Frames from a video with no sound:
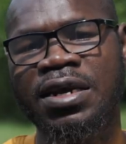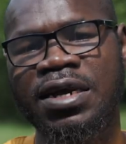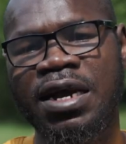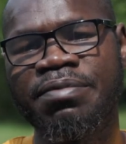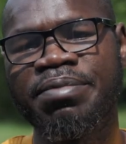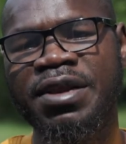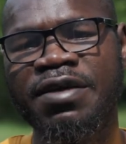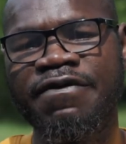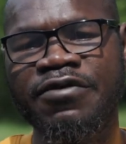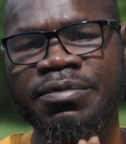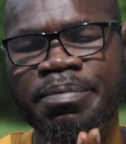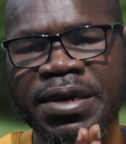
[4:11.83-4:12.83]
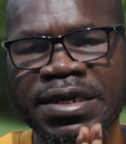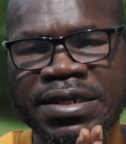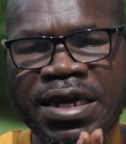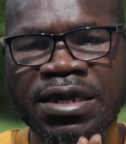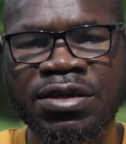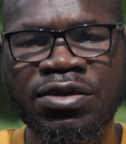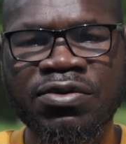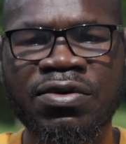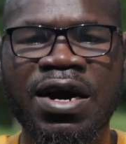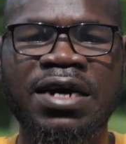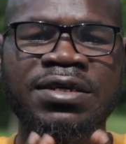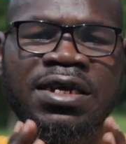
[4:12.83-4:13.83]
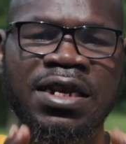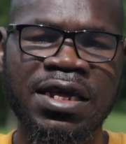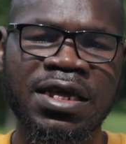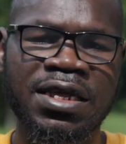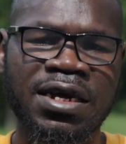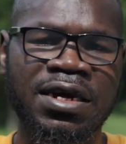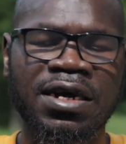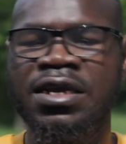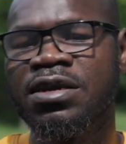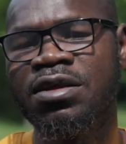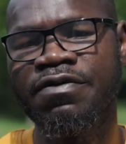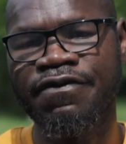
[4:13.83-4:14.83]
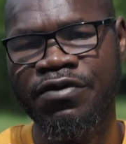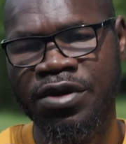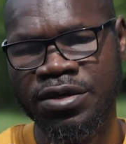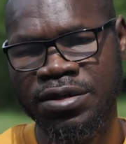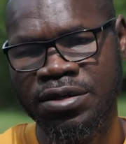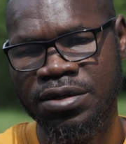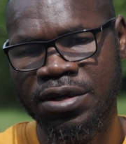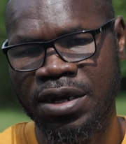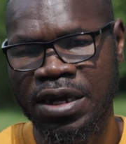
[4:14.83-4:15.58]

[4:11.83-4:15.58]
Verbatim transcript: and can pre present you as a leader and influencer.